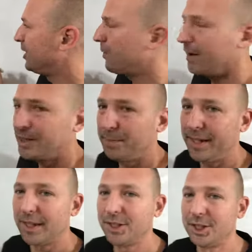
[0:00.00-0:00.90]
you're going to want to
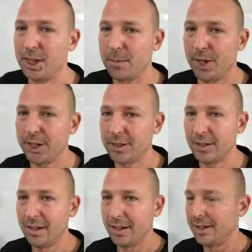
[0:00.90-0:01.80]
speak gibberish.
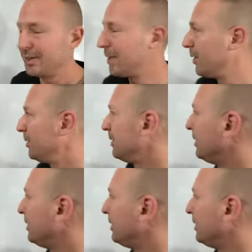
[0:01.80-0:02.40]
And so